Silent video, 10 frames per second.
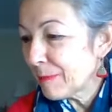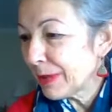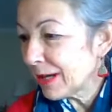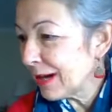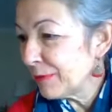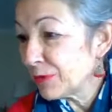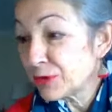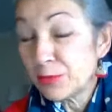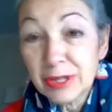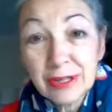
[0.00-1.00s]
But I
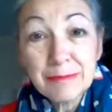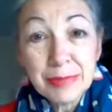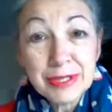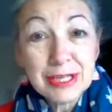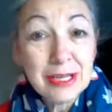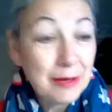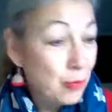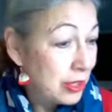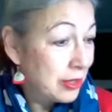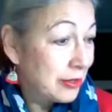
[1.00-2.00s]
was really busy. I'm
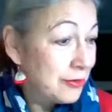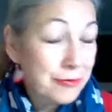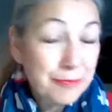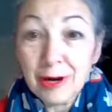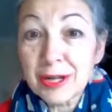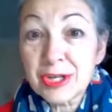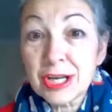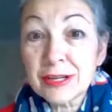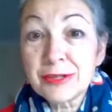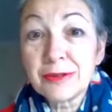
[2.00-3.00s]
working on a new
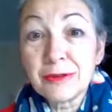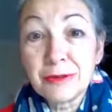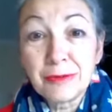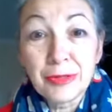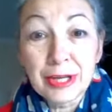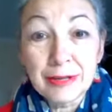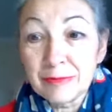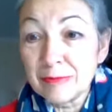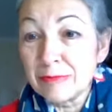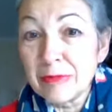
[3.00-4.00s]
project, so that
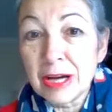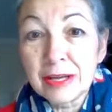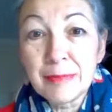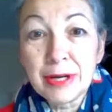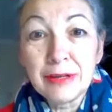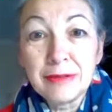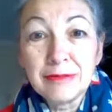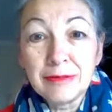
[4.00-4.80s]
occupied,